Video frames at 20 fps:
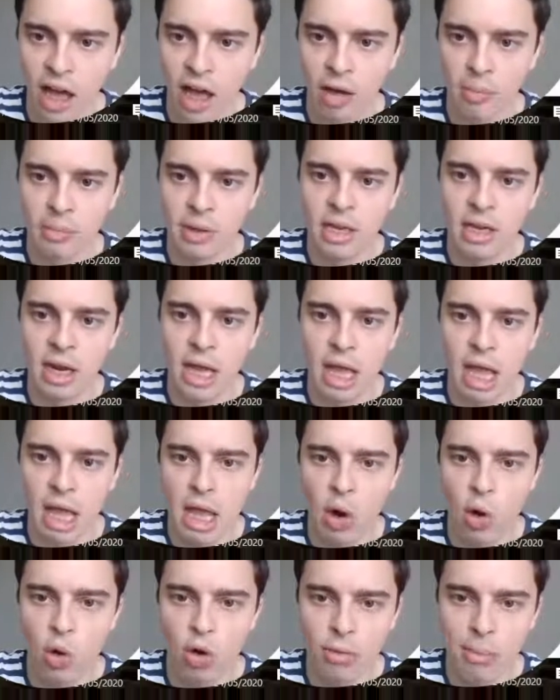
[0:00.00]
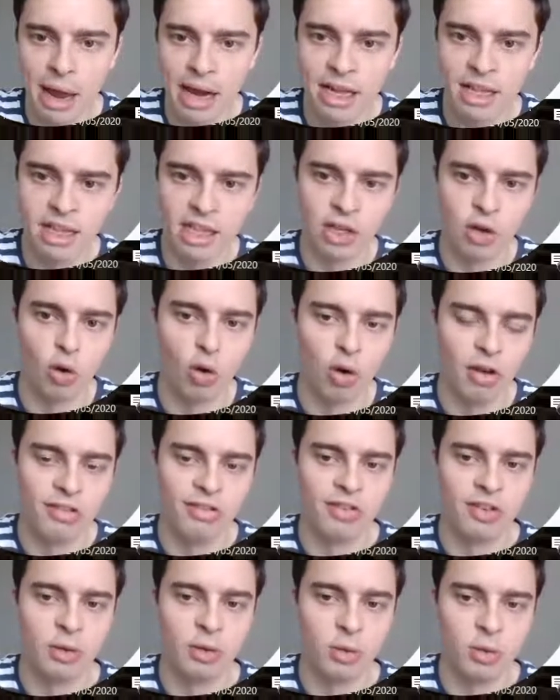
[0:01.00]
it automatically
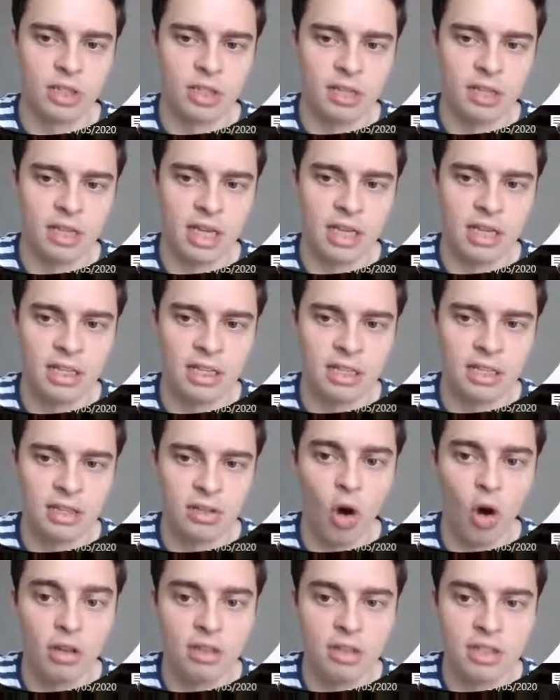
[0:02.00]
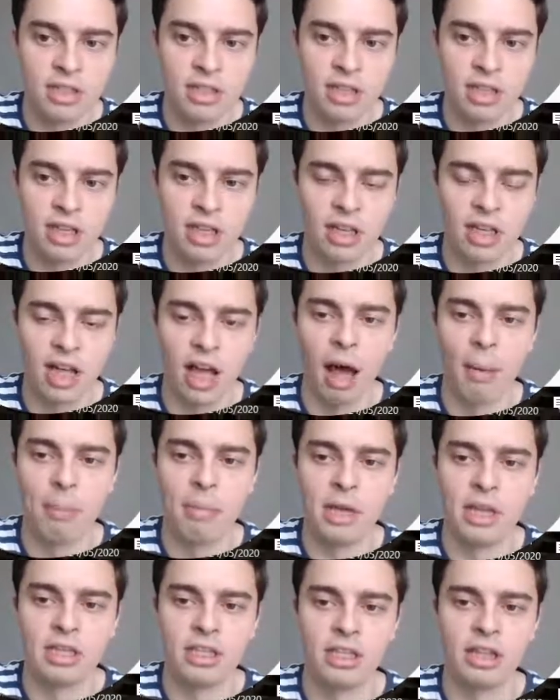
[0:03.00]
autofills these odds
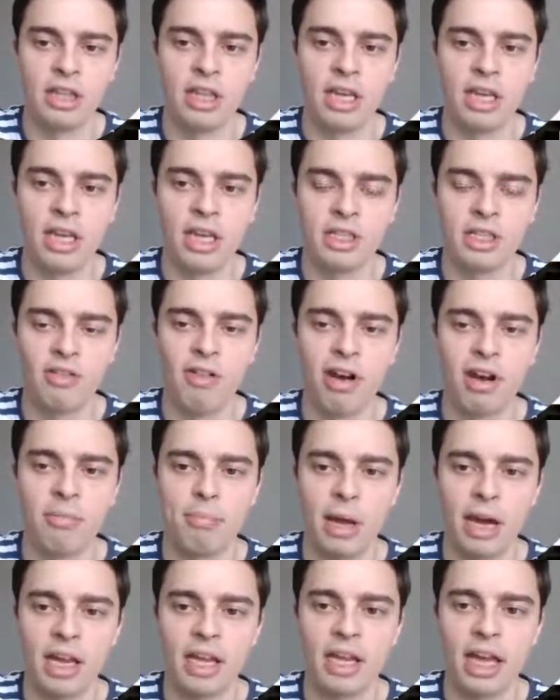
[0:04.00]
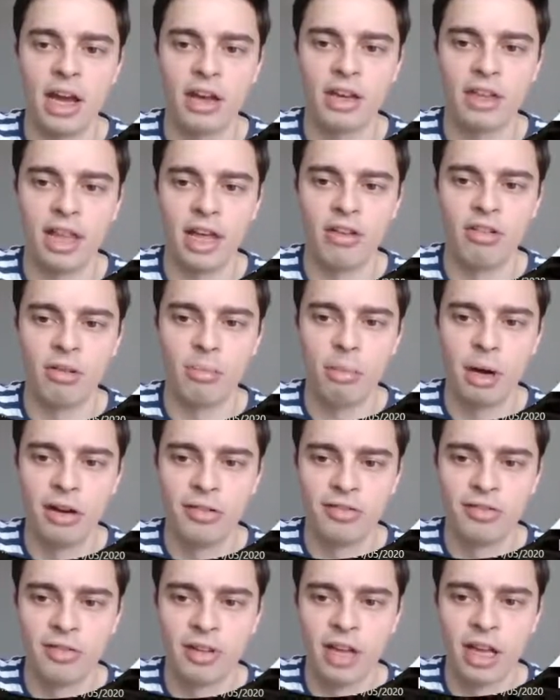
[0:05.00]
up into the integrated betting calculator
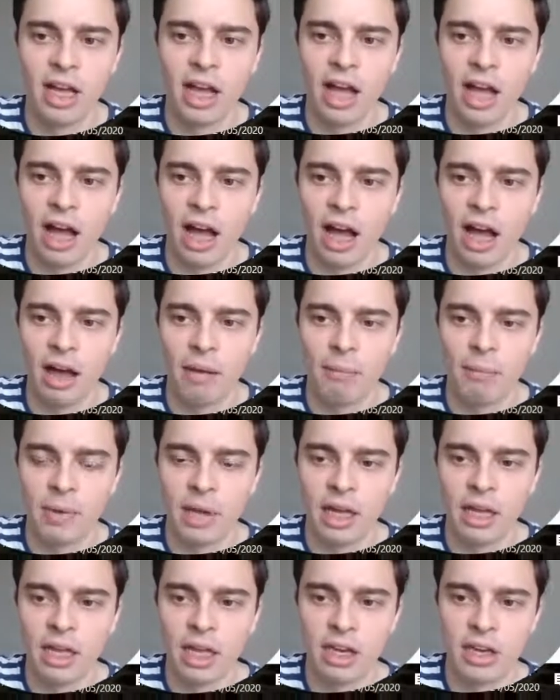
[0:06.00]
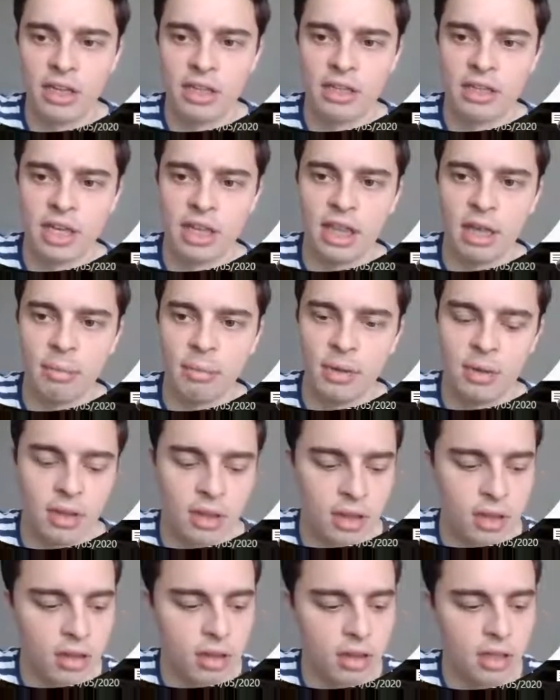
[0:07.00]
above, and you can see them.
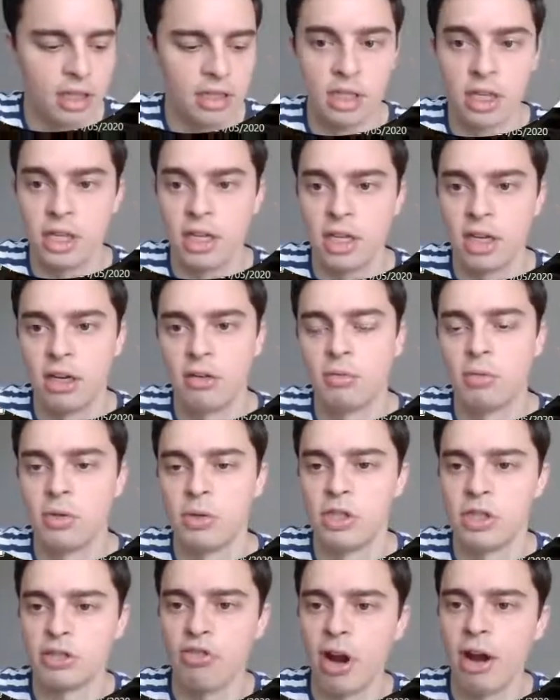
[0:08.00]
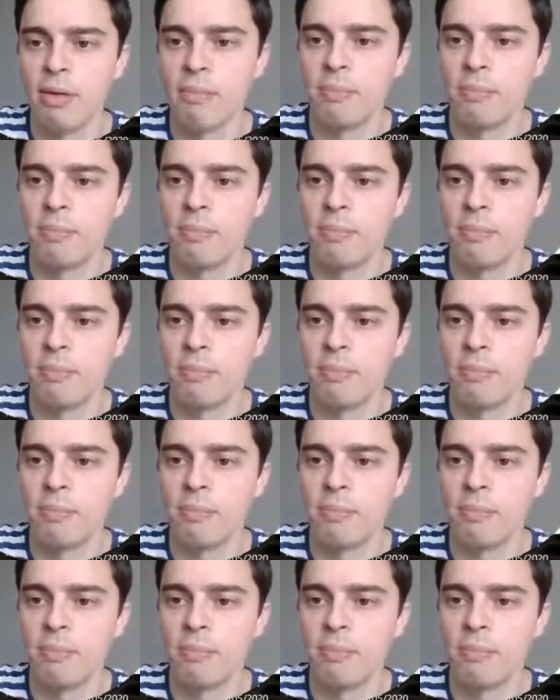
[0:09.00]
These are here, which is great.